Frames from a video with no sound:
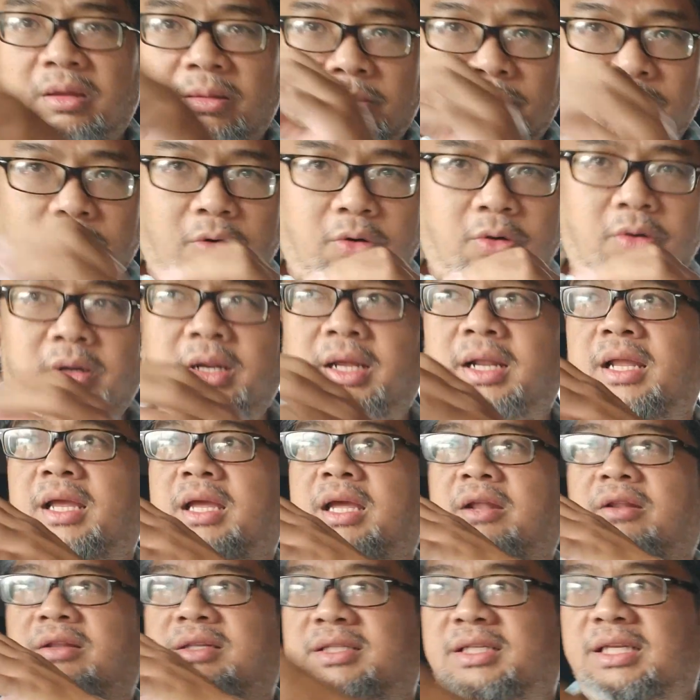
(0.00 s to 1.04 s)
more that they
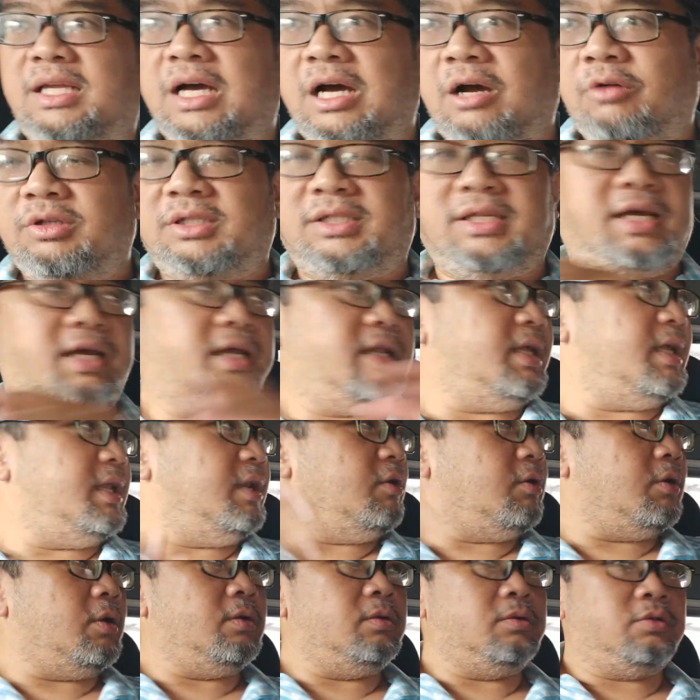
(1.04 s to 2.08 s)
can see outside and
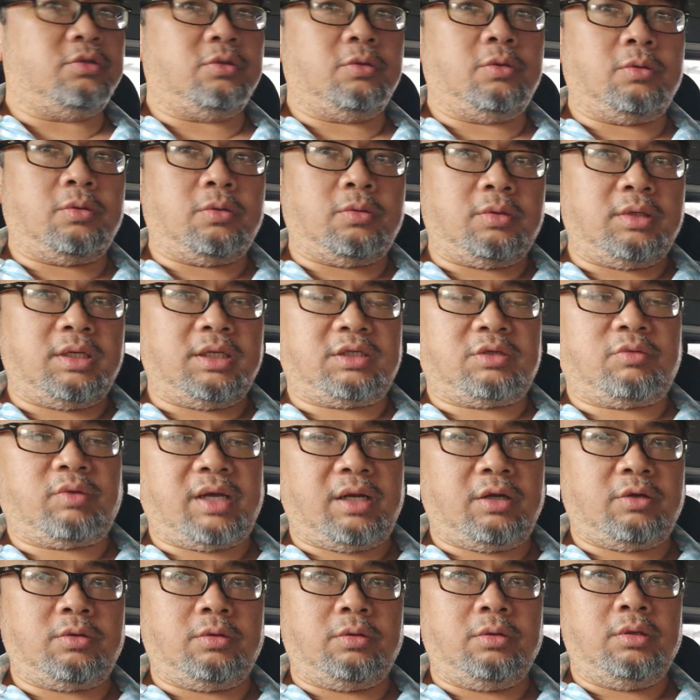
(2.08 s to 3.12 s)
all so it's
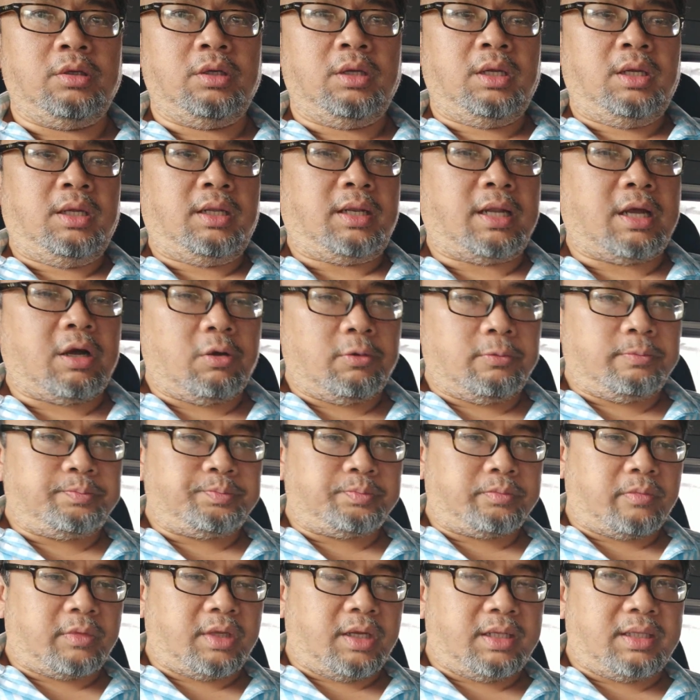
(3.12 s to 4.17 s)
quite good now
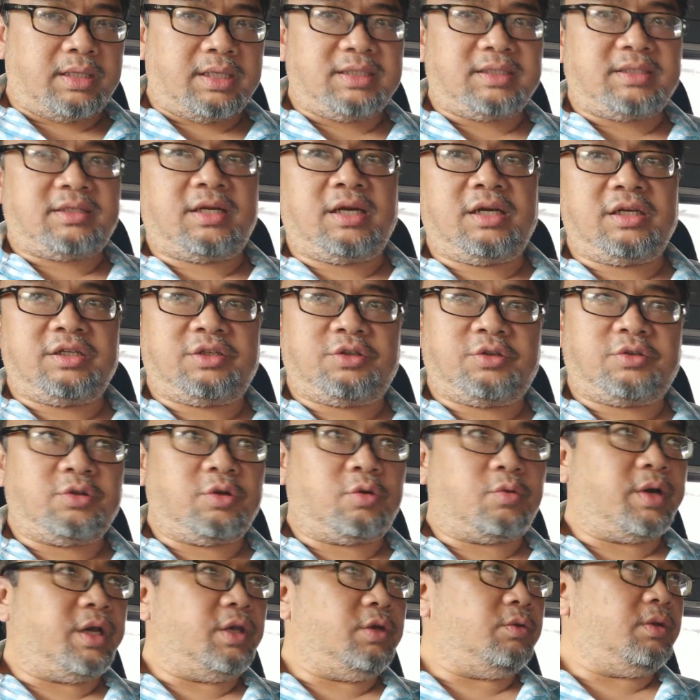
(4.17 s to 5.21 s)
this truck is also
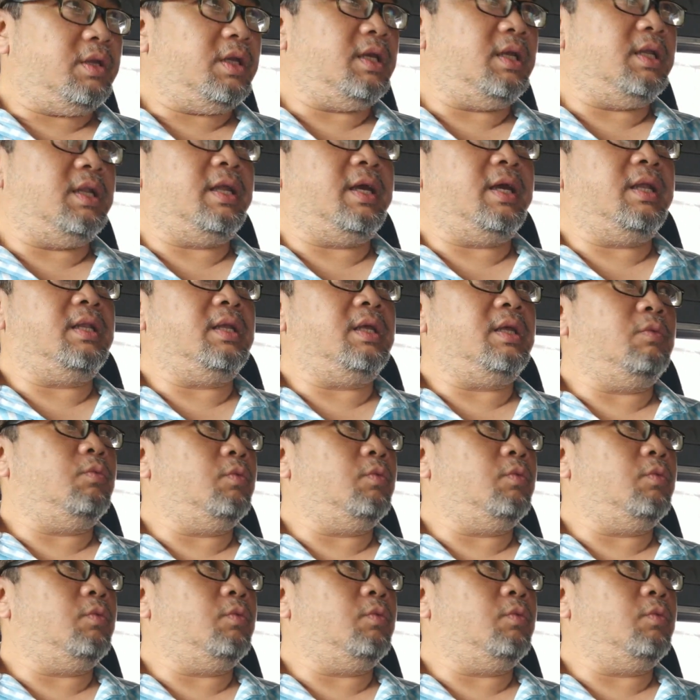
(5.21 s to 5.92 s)
quite unique in that it